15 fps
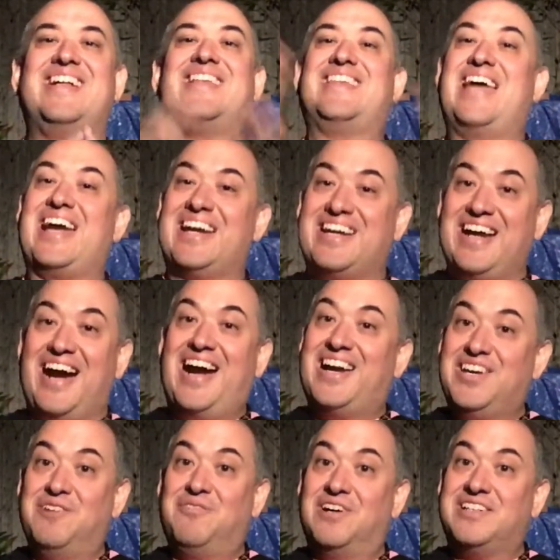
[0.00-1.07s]
that guy
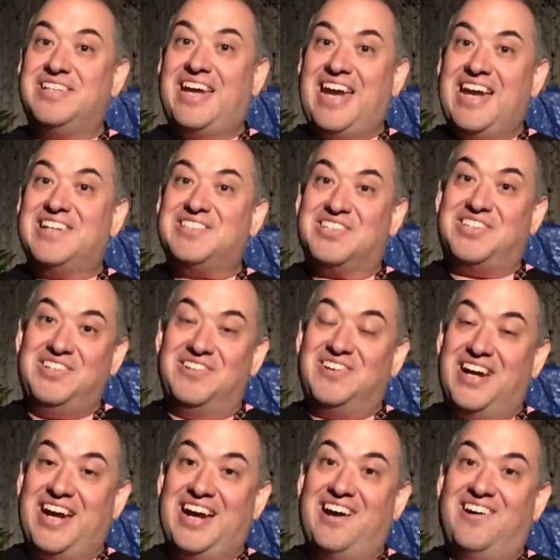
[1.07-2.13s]
you want to ask you
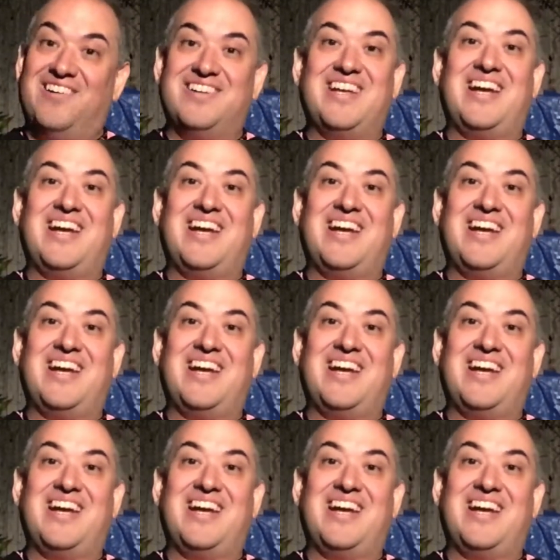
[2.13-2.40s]
out,